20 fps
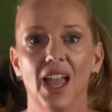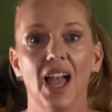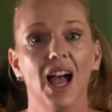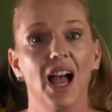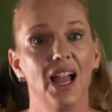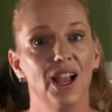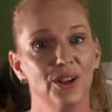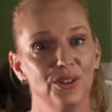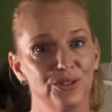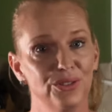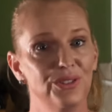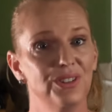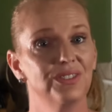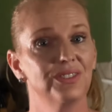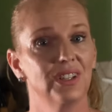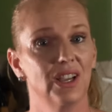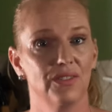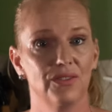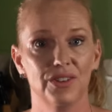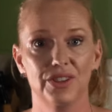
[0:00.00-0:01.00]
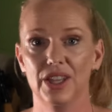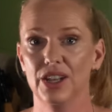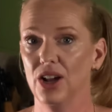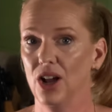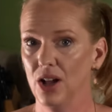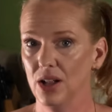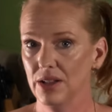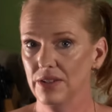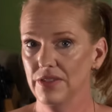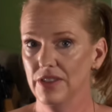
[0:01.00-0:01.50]
I also discovered that
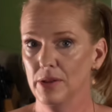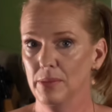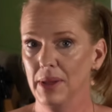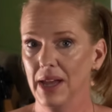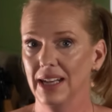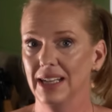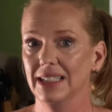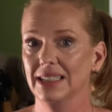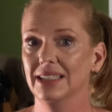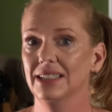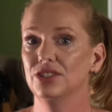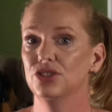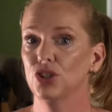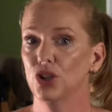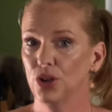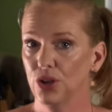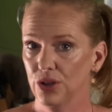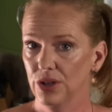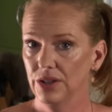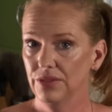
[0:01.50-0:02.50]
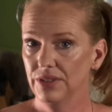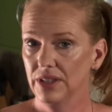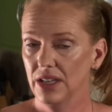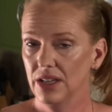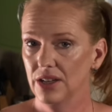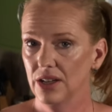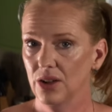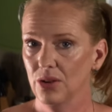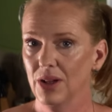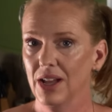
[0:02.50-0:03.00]
all of them had at least heard of
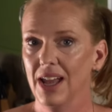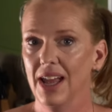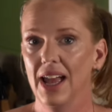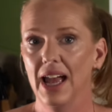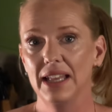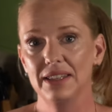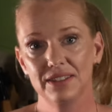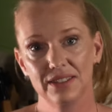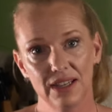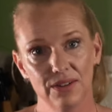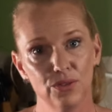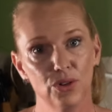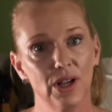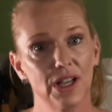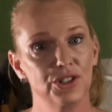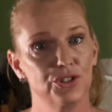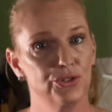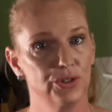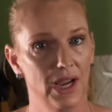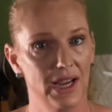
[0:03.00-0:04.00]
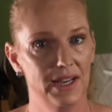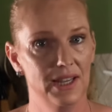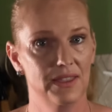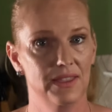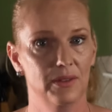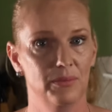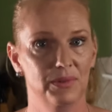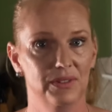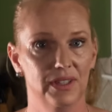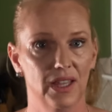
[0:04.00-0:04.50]
keto, and several had tried it
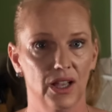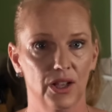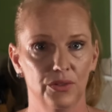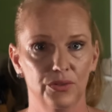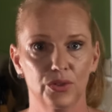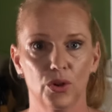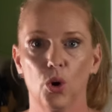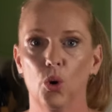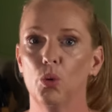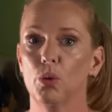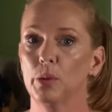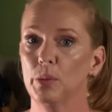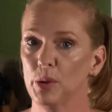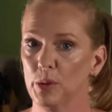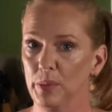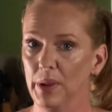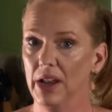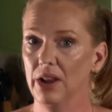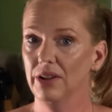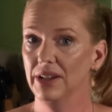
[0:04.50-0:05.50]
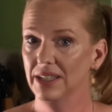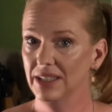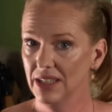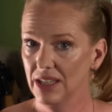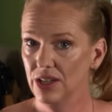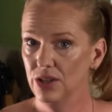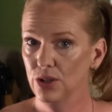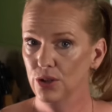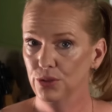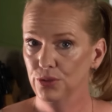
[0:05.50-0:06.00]
themselves or were preparing
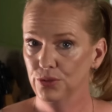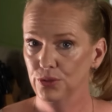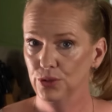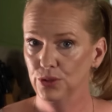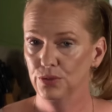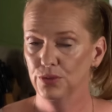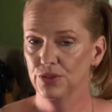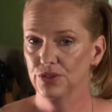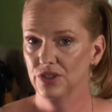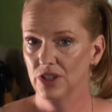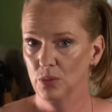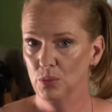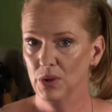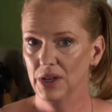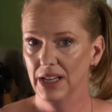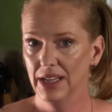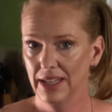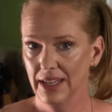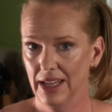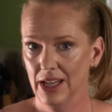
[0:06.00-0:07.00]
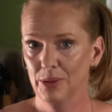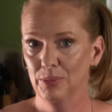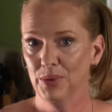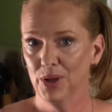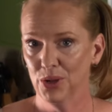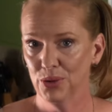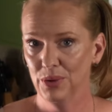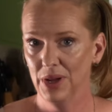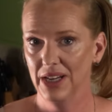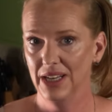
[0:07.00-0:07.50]
keto food for someone at camp
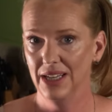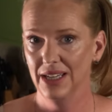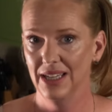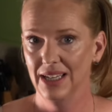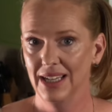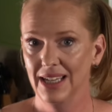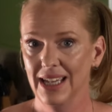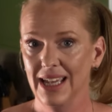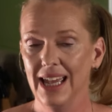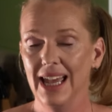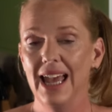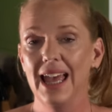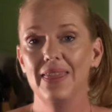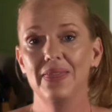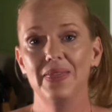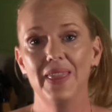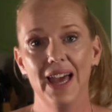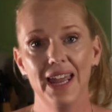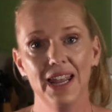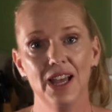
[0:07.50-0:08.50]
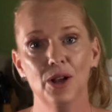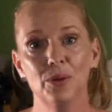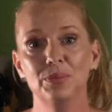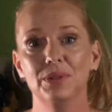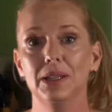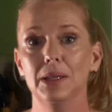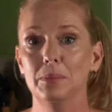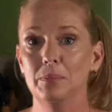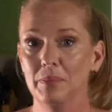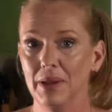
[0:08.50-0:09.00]
already. That helped
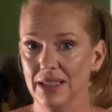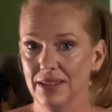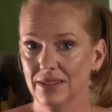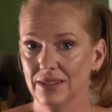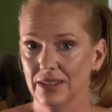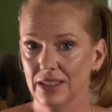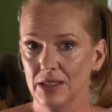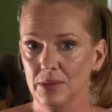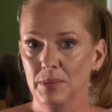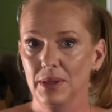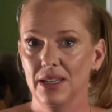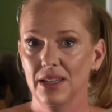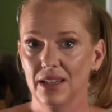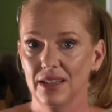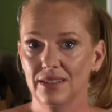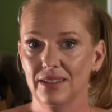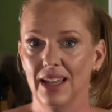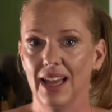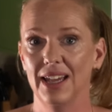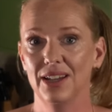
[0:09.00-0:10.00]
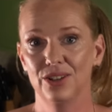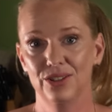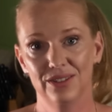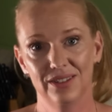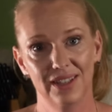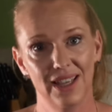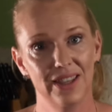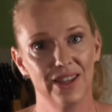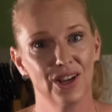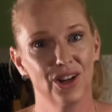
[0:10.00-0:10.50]
immensely because I could
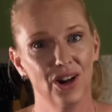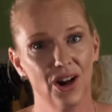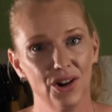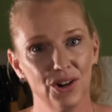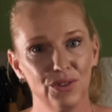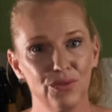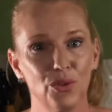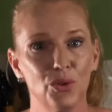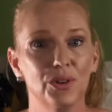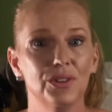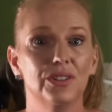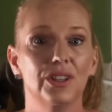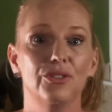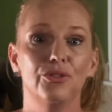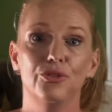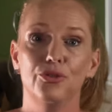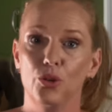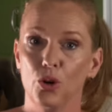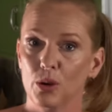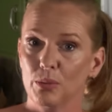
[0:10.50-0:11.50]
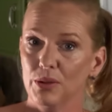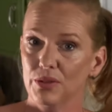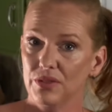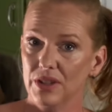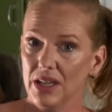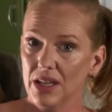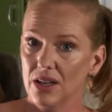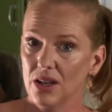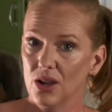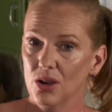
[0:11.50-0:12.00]
say that carnivore is a form of
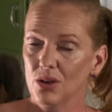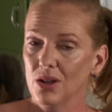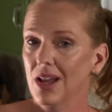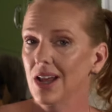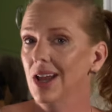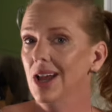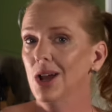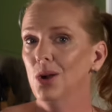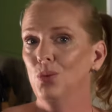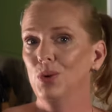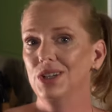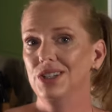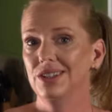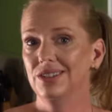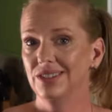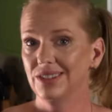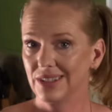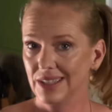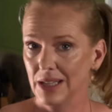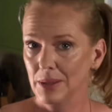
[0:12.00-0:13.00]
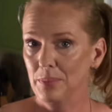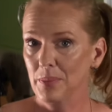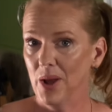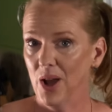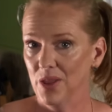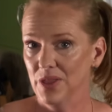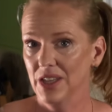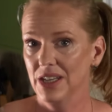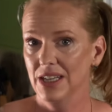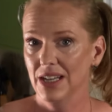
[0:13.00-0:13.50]
keto, we just skip on
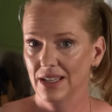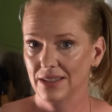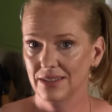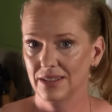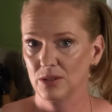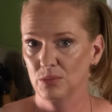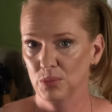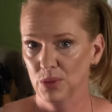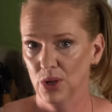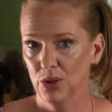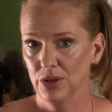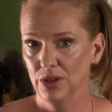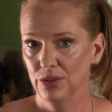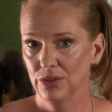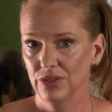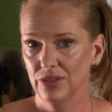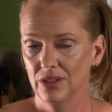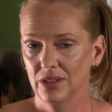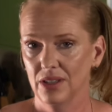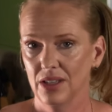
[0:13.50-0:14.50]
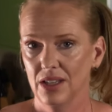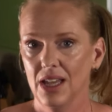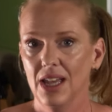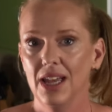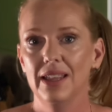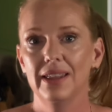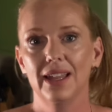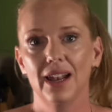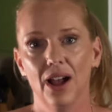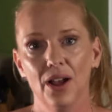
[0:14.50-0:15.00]
the nuts and produce.
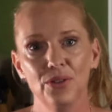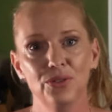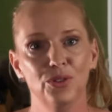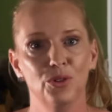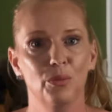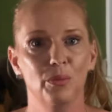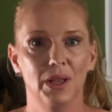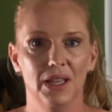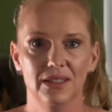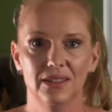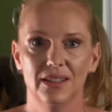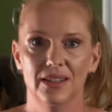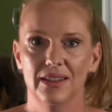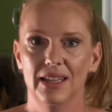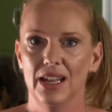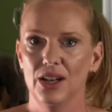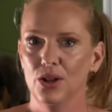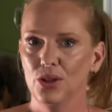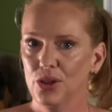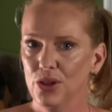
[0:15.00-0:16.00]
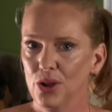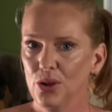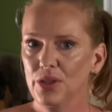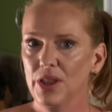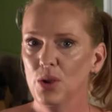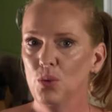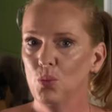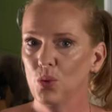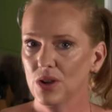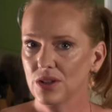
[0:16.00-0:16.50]
That also meant that although they
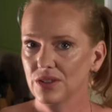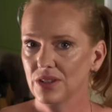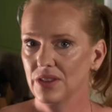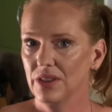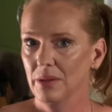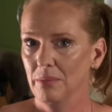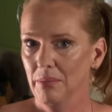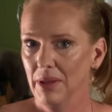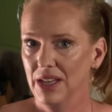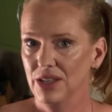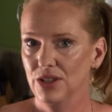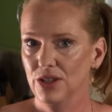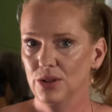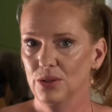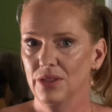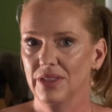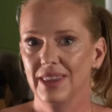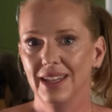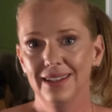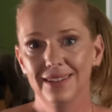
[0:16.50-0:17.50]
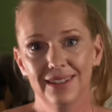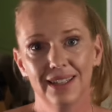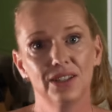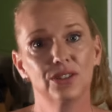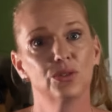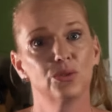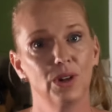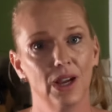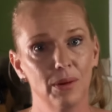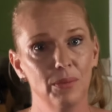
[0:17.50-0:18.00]
weren't on the menu, things like
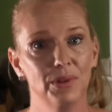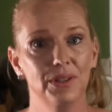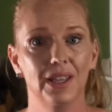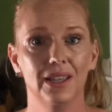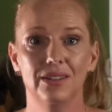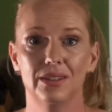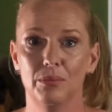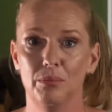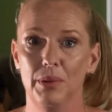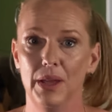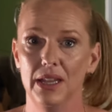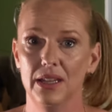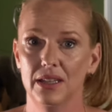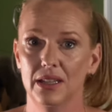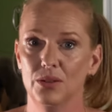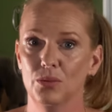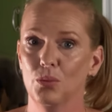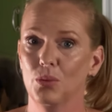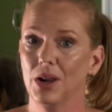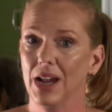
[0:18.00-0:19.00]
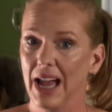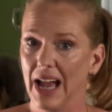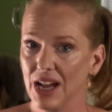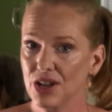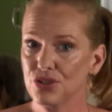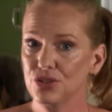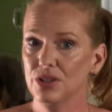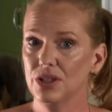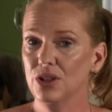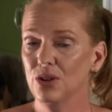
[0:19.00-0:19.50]
scrambled eggs and bacon were
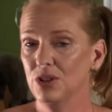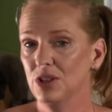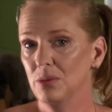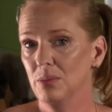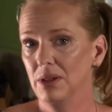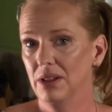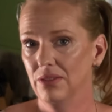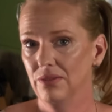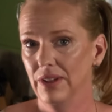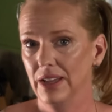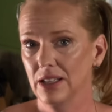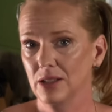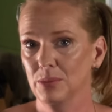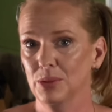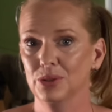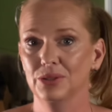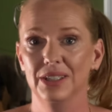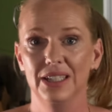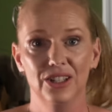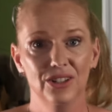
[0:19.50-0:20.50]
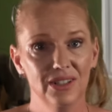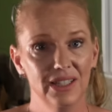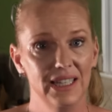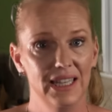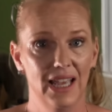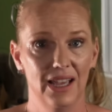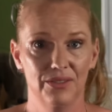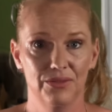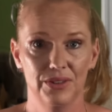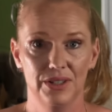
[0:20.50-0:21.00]
actually going to be available nearly
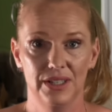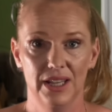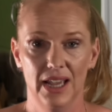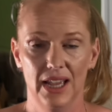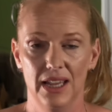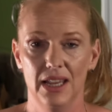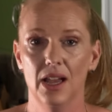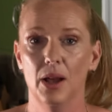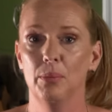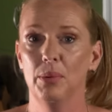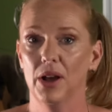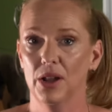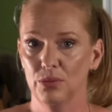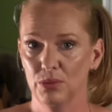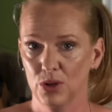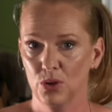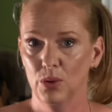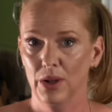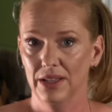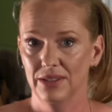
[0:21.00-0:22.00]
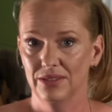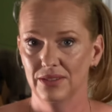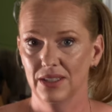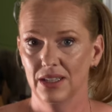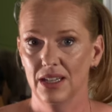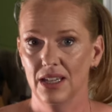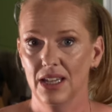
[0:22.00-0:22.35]
every day upon request.